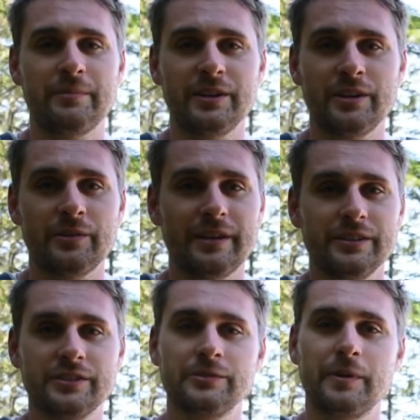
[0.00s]
me know
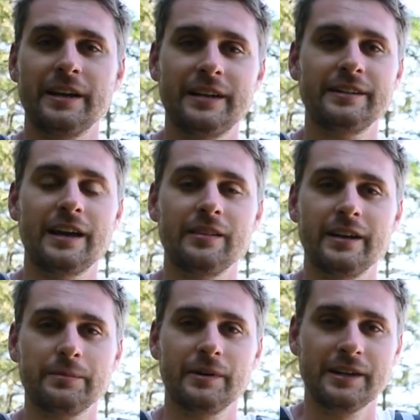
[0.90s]
is just by hitting that
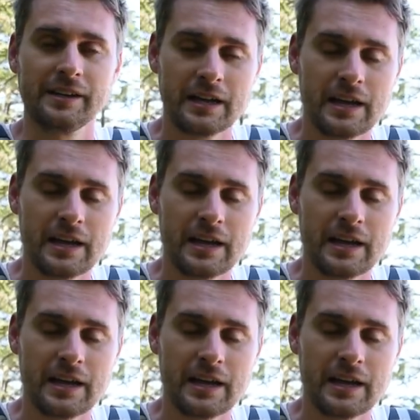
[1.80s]
like button.